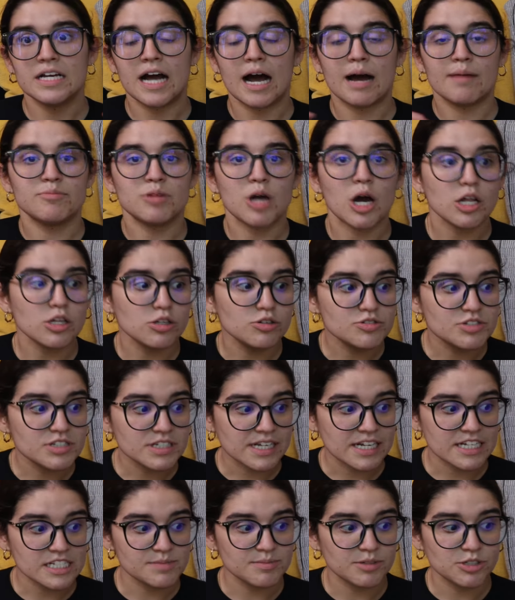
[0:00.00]
I'm not
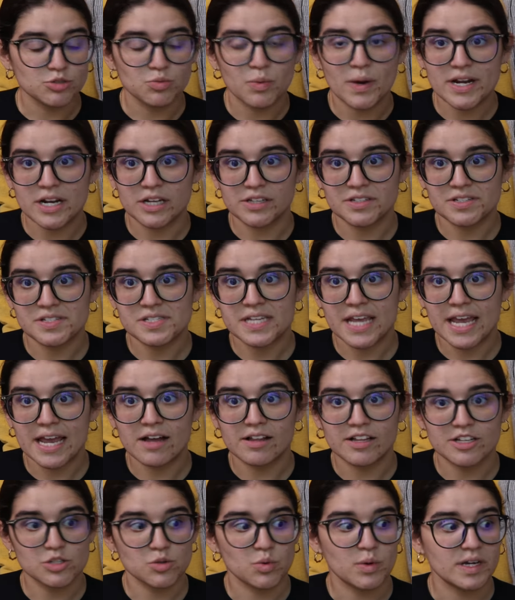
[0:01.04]
losing as much weight on the
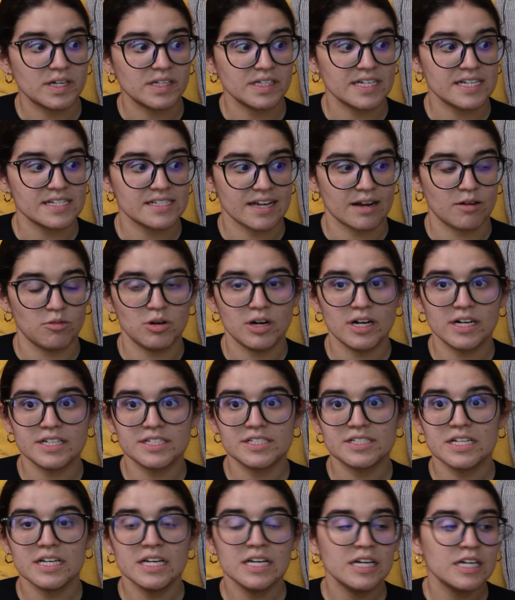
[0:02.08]
scale as quickly as I
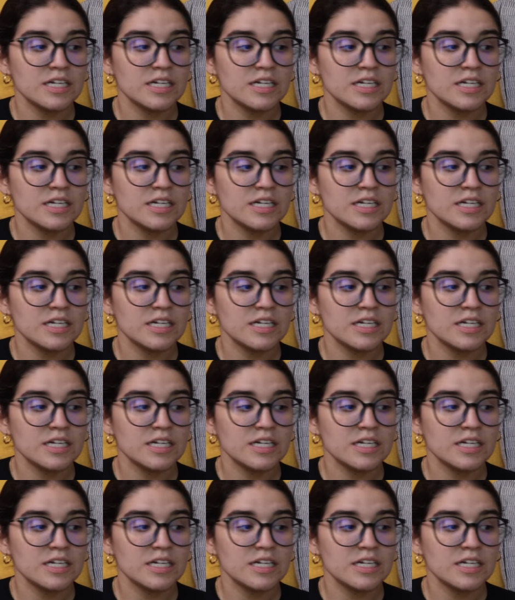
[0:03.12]
was.